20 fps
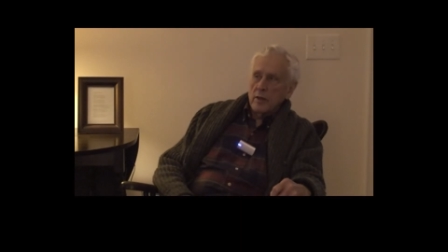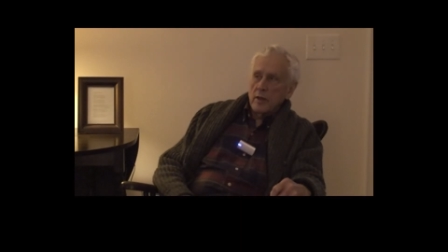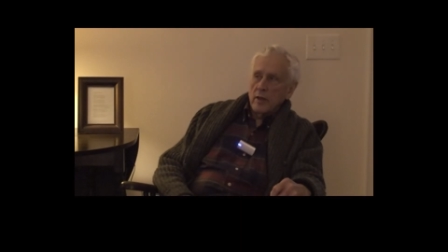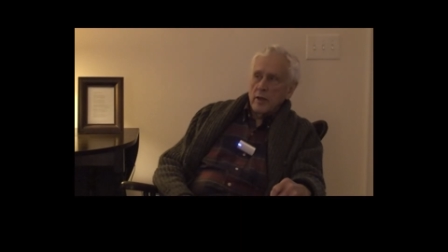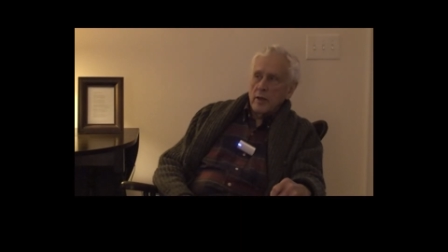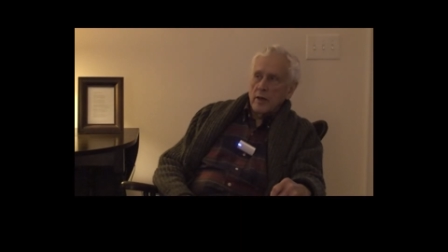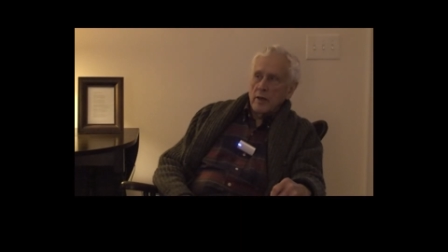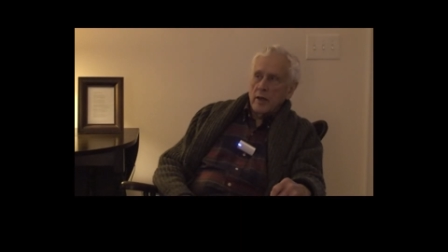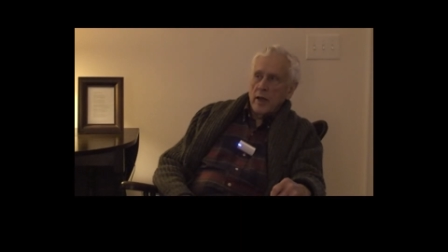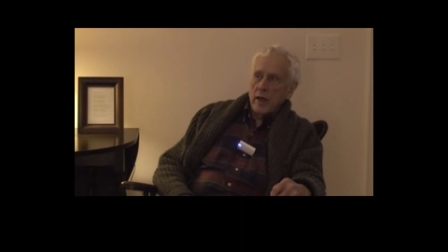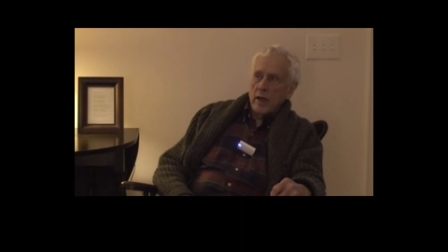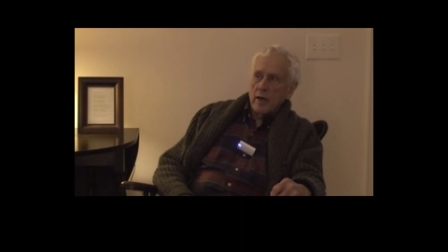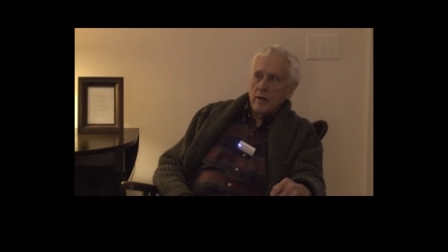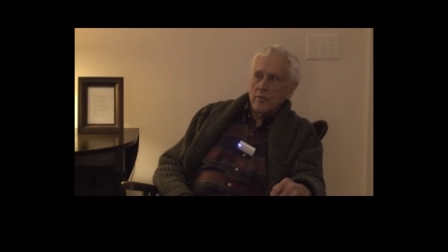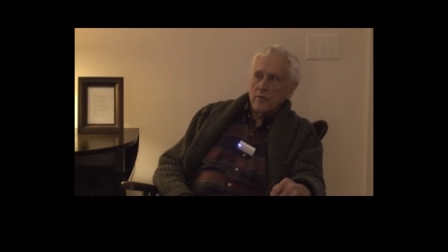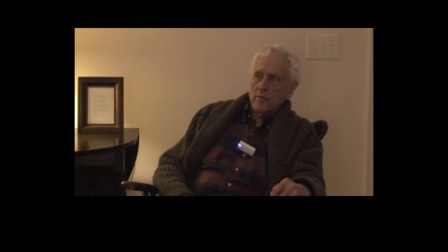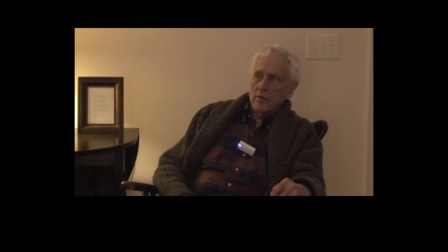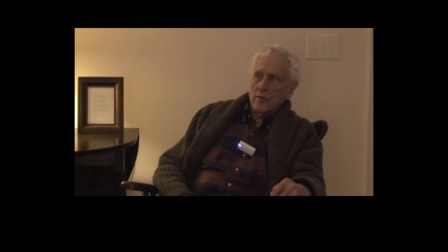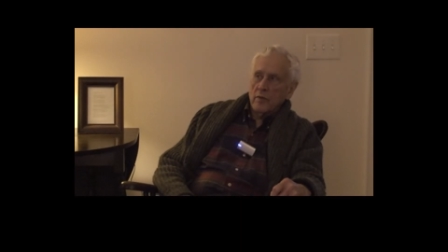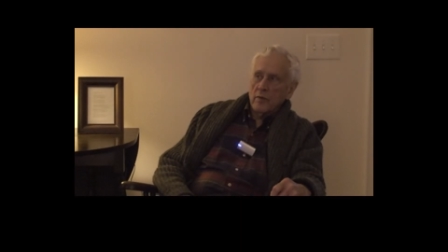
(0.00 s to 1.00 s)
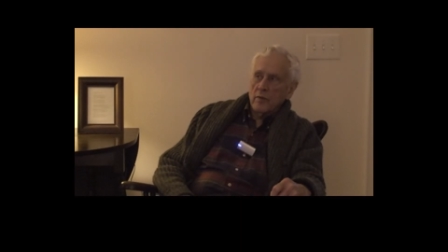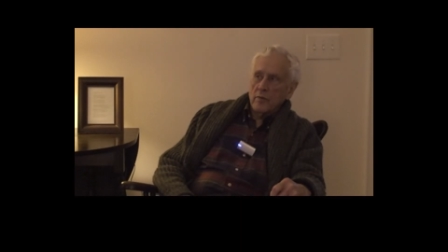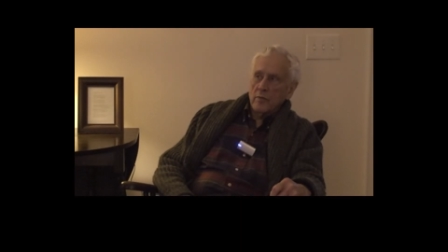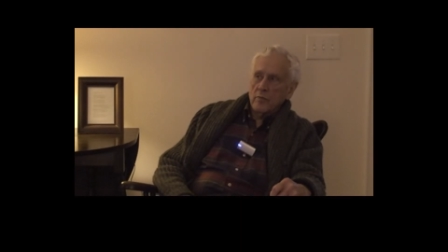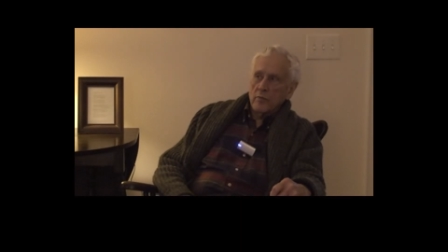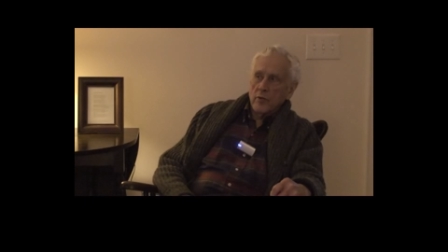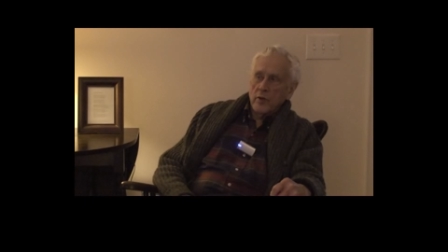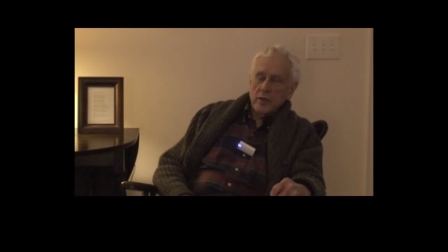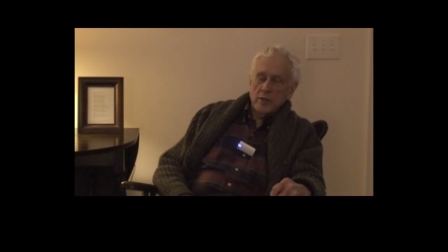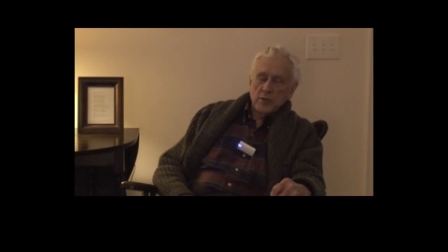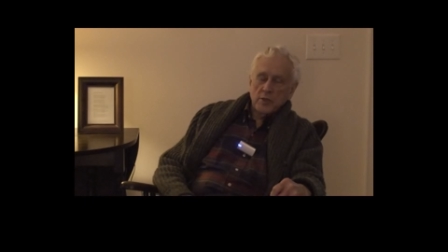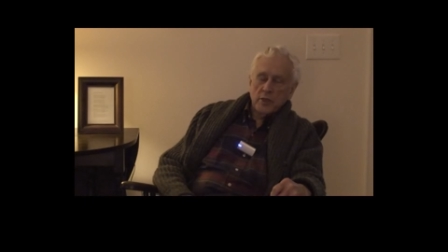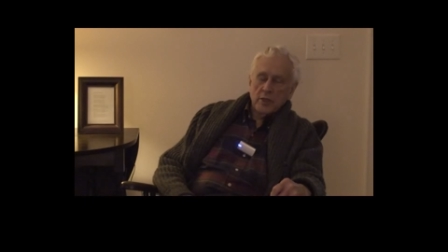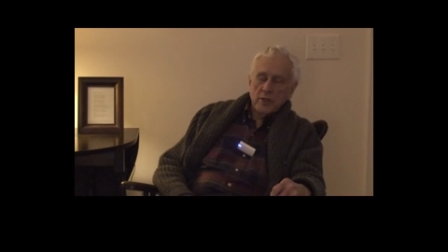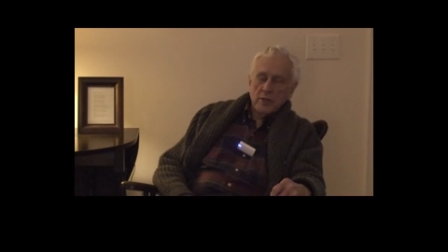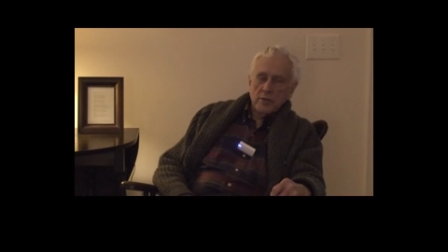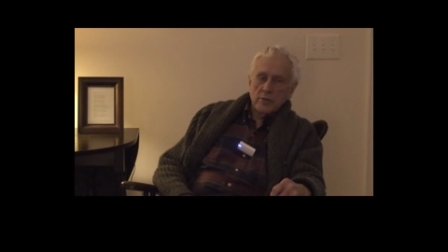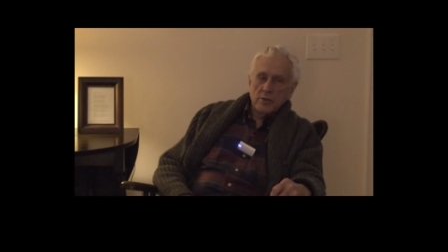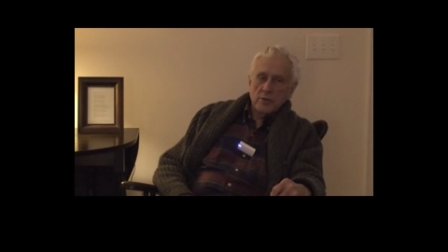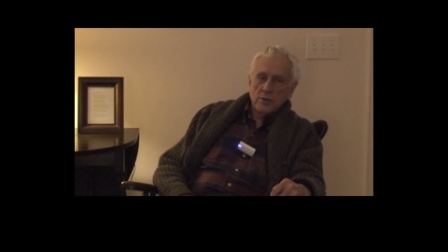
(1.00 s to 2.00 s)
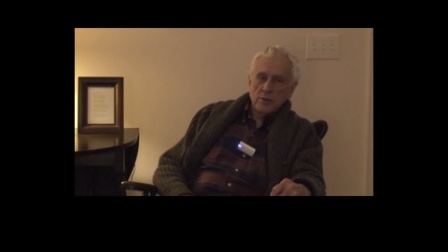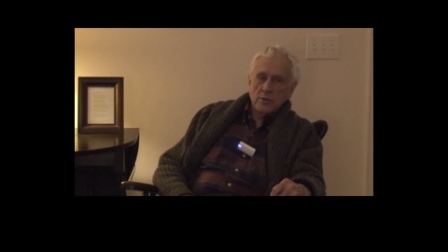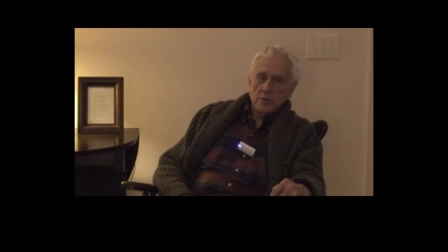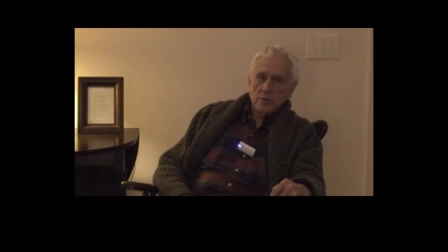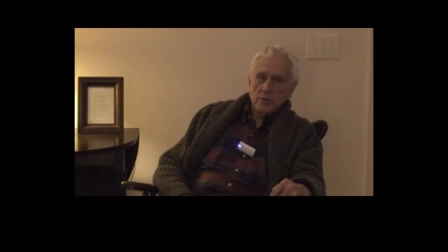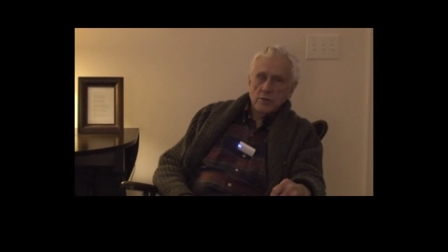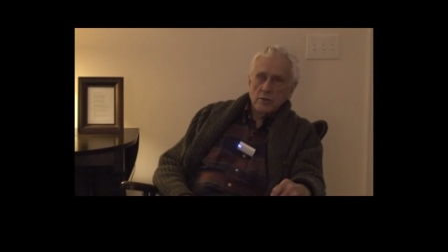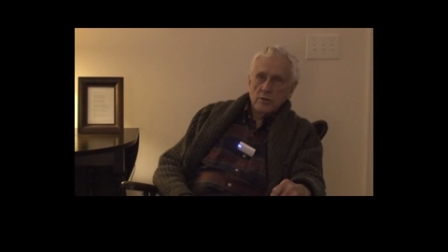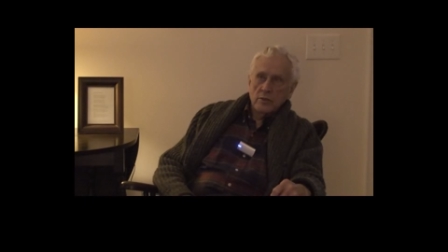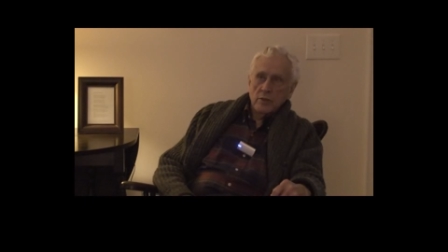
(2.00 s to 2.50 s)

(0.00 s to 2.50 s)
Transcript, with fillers: and have raised kids.